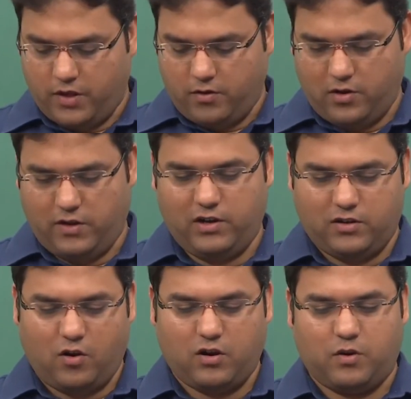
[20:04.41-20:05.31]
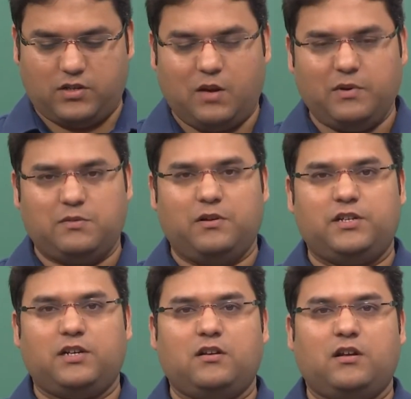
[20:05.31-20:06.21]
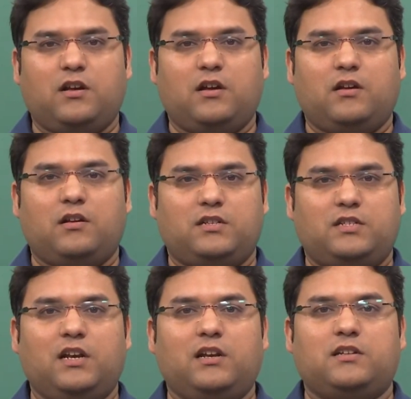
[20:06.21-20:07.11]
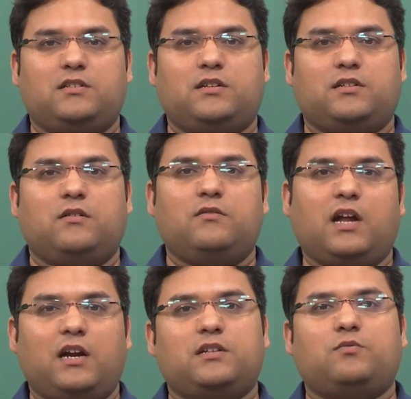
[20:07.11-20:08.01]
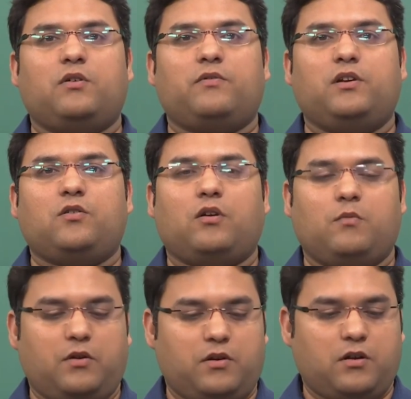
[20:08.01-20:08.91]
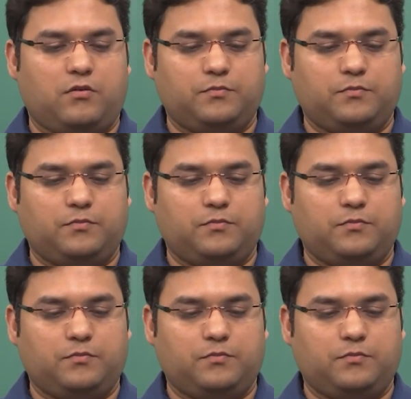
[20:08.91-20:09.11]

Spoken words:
Okay, we will talk about some explanation still is deserved, that is what we will talk about now.